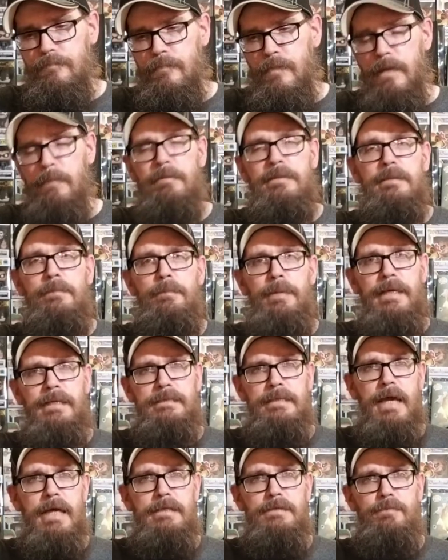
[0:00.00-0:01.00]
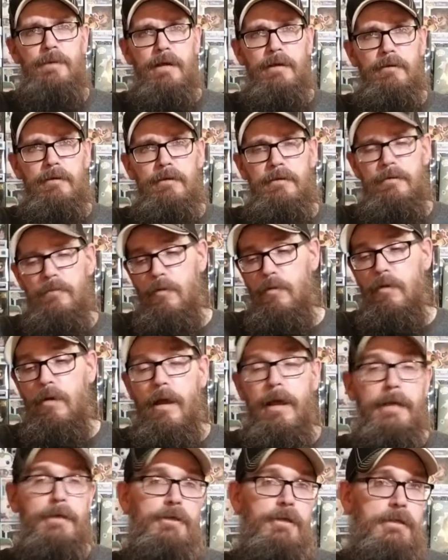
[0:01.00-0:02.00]
It was a B-sides record, or
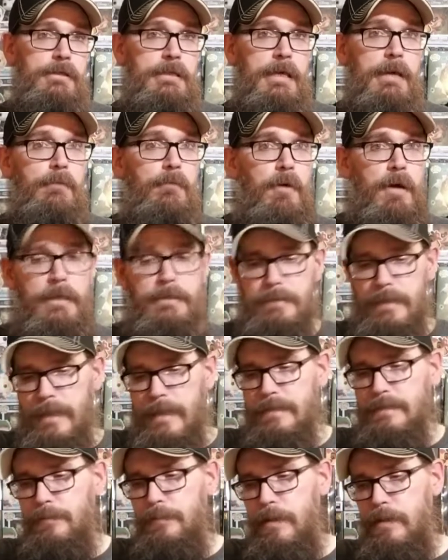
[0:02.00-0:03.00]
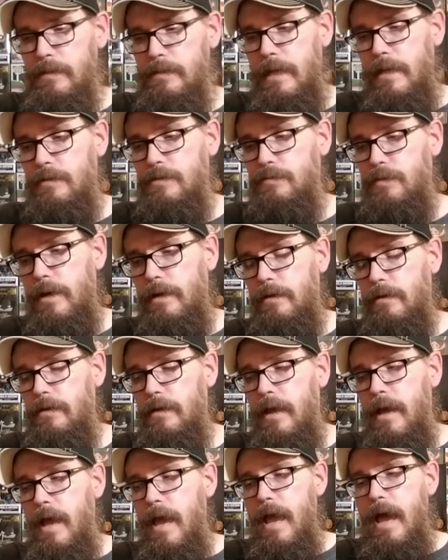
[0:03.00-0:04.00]
I should say is a B-sides record.
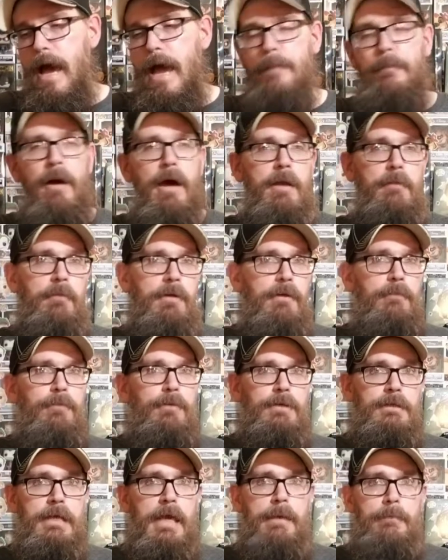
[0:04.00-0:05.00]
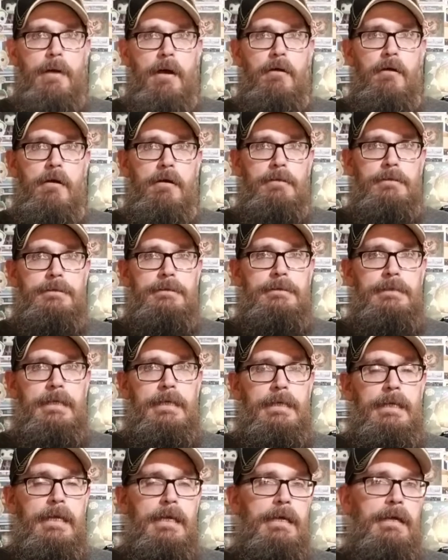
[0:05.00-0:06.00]
I bought it when it first came out on
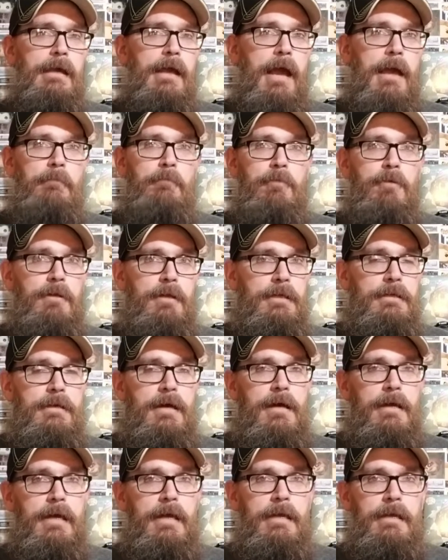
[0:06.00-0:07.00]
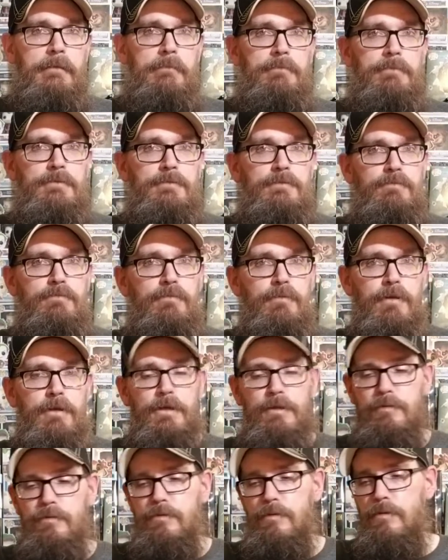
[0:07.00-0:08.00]
CD. I really dug it. It was really
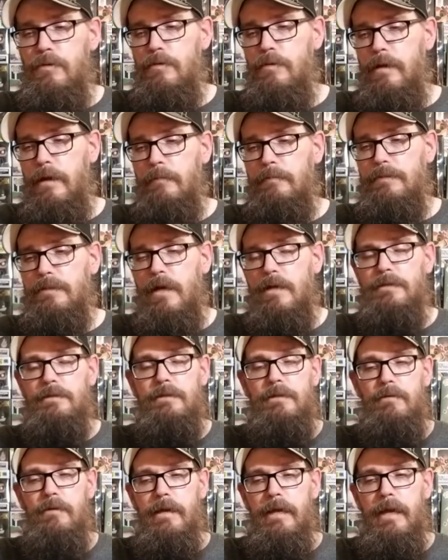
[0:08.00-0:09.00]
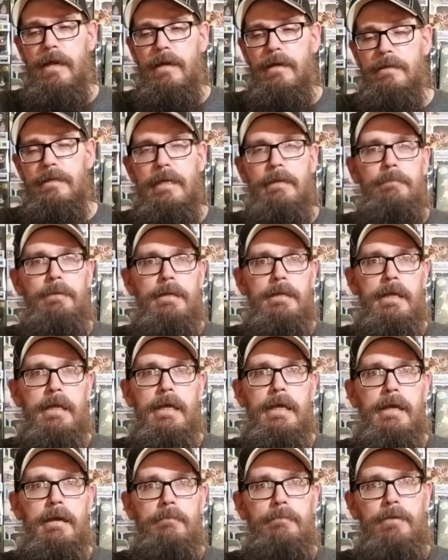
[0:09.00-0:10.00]
cool. It was also a
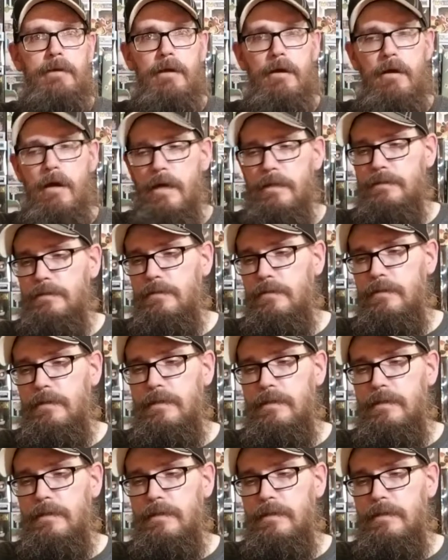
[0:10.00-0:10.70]
DVD of the concert.